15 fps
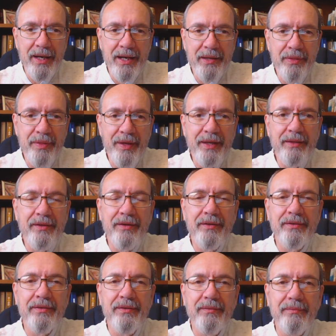I think
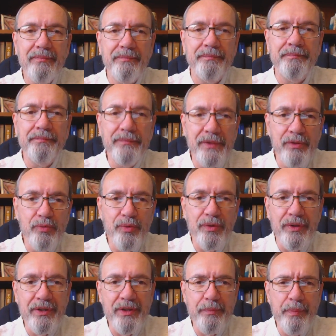it
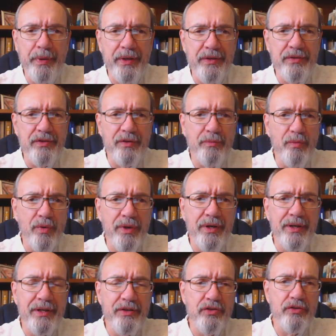really depends on
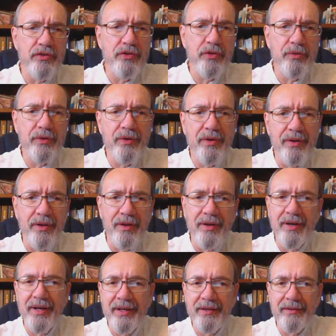what it is you're doing
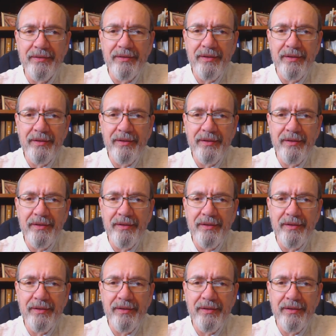online.